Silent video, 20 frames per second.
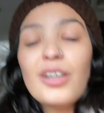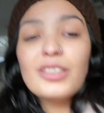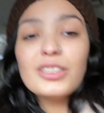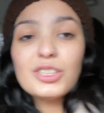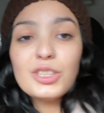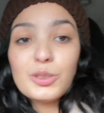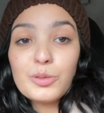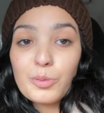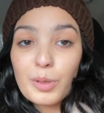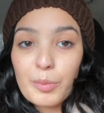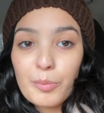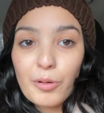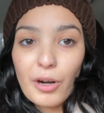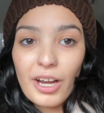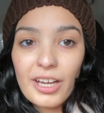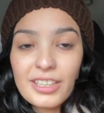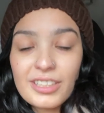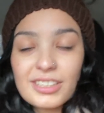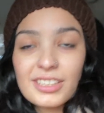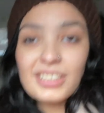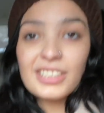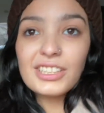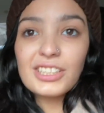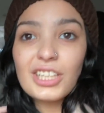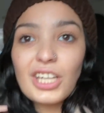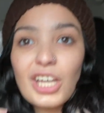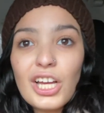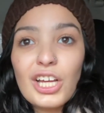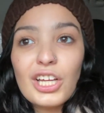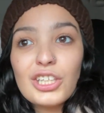to win
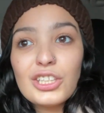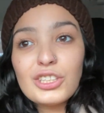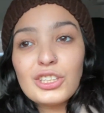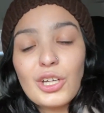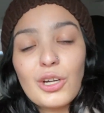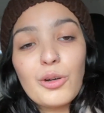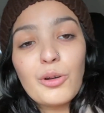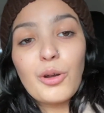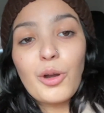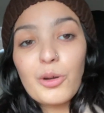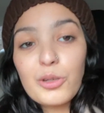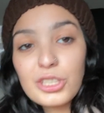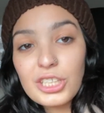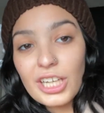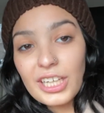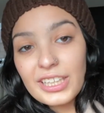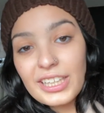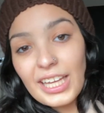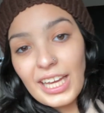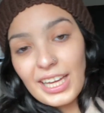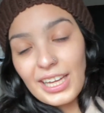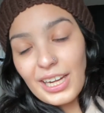prizes. So go check that